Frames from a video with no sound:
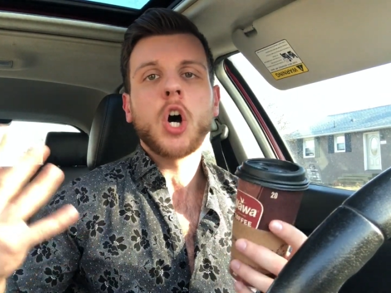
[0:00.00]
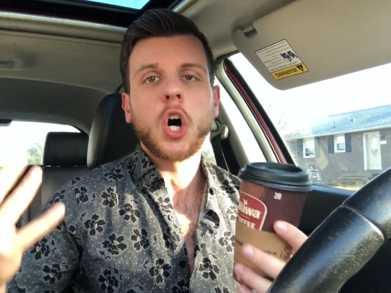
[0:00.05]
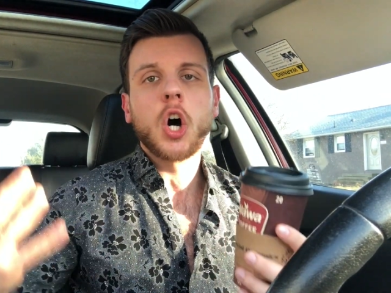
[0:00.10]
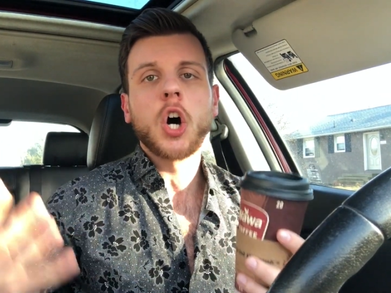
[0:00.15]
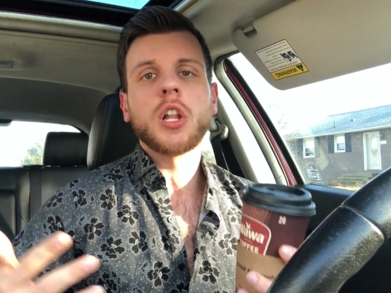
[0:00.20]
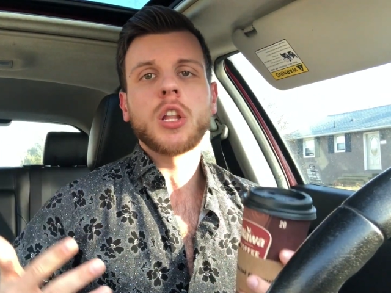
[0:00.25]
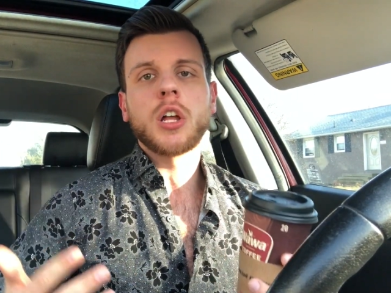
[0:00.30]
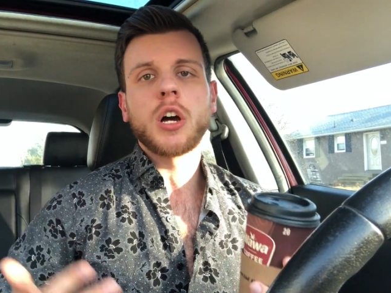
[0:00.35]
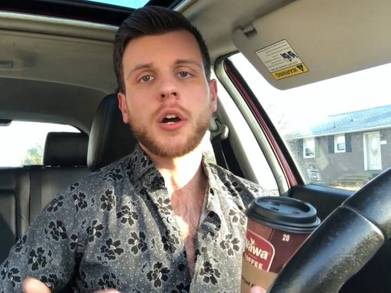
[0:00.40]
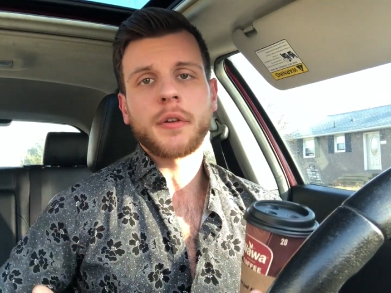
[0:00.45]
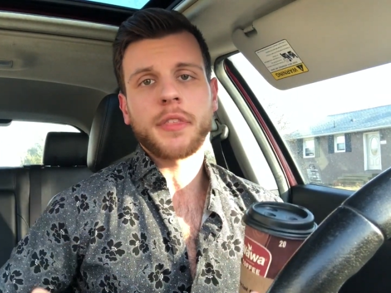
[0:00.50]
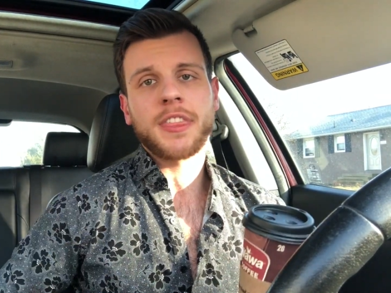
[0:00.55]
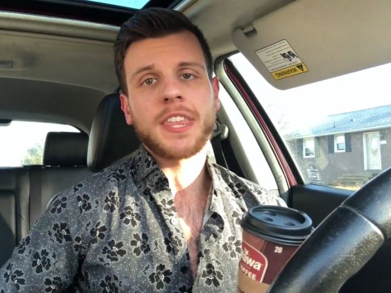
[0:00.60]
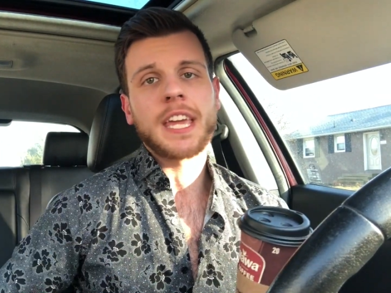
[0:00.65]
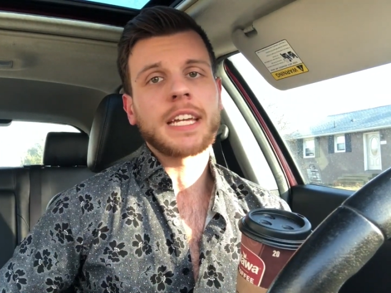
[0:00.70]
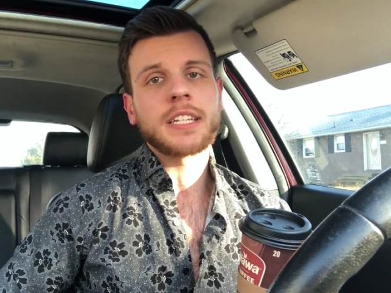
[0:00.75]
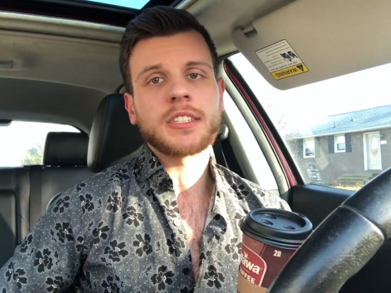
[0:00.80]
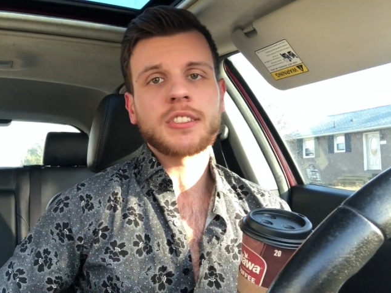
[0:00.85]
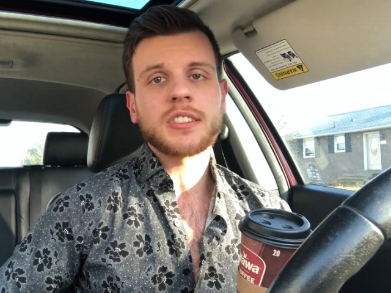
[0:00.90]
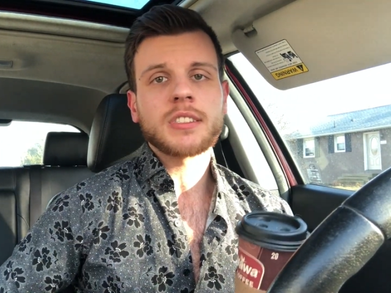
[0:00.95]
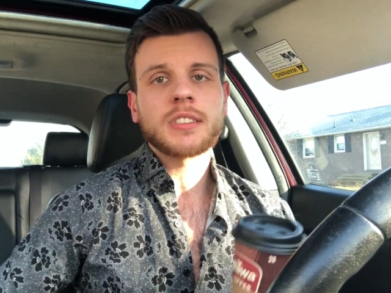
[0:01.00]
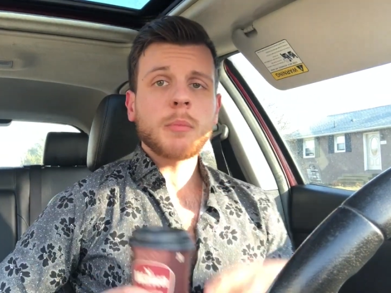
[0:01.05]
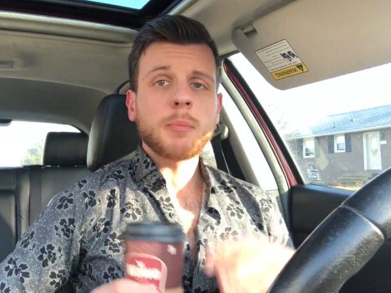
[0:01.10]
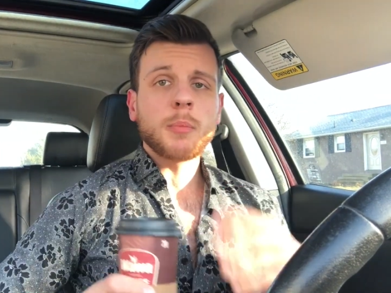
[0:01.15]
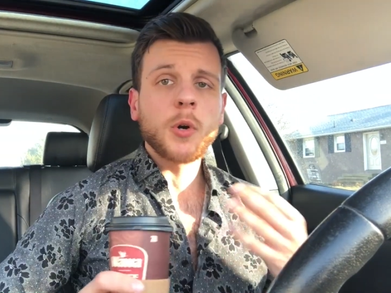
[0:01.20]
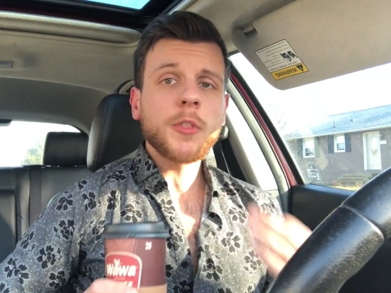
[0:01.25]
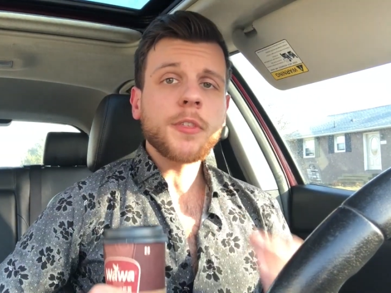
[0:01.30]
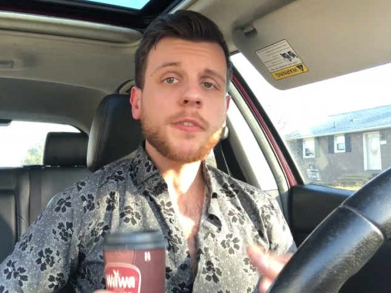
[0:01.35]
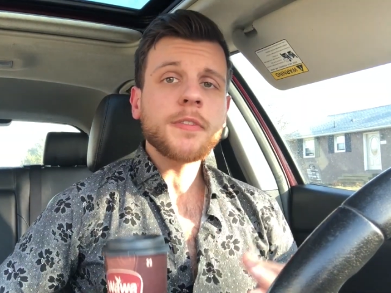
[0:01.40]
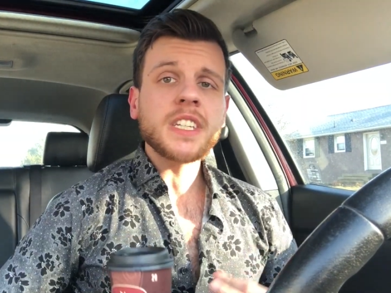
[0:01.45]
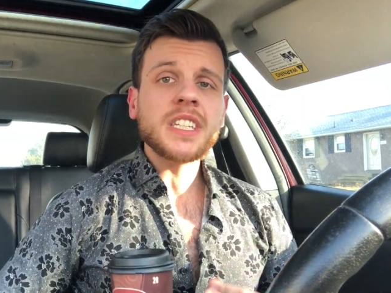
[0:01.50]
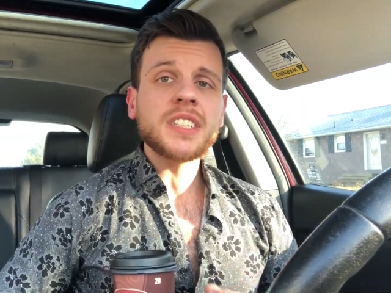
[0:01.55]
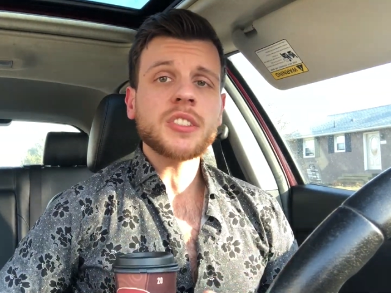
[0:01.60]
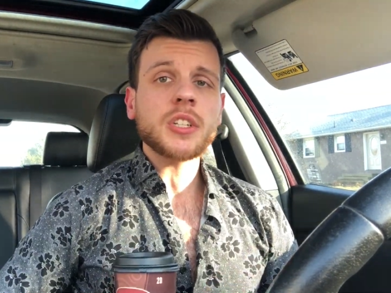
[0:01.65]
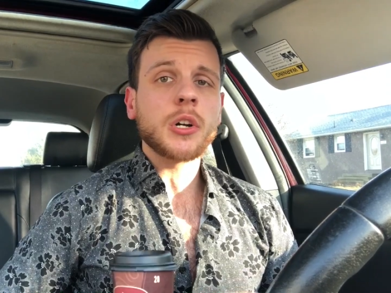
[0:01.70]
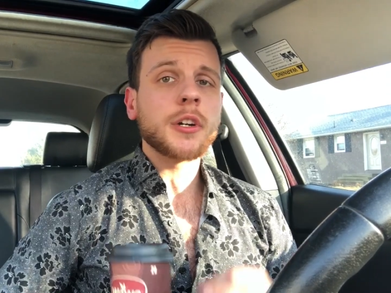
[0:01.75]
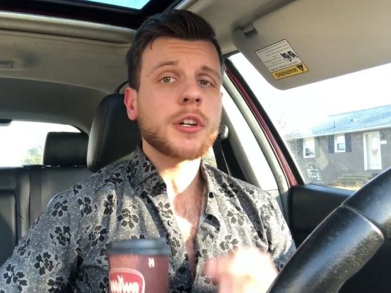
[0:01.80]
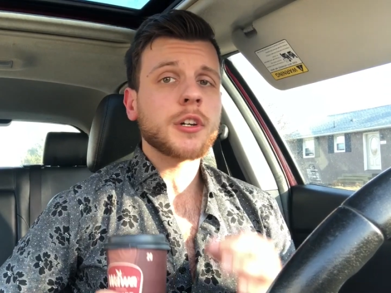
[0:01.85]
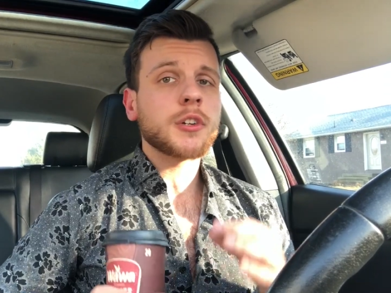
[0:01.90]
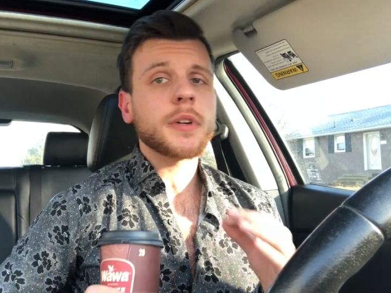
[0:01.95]
#AllOurThanks. Both of these
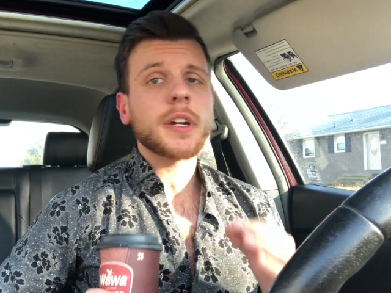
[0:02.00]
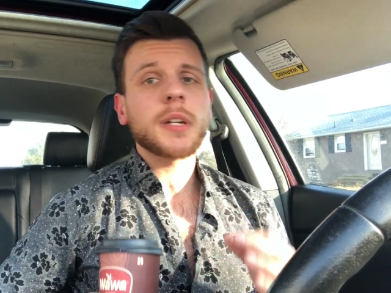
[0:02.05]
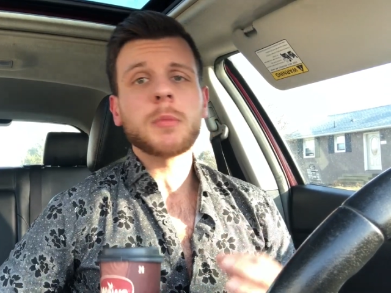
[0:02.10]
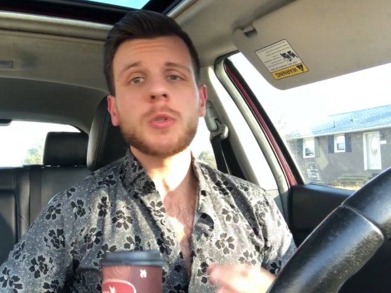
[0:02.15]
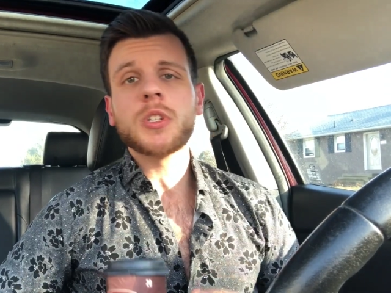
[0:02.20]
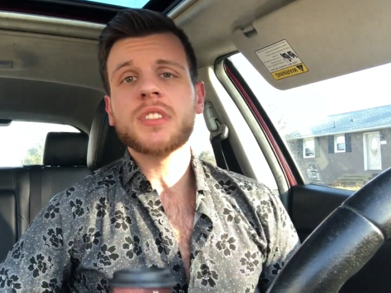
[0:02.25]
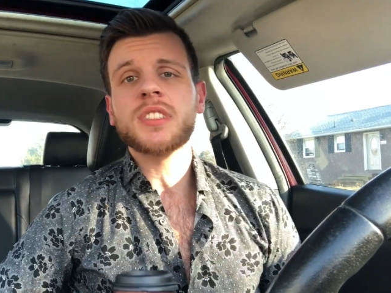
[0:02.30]
are incredible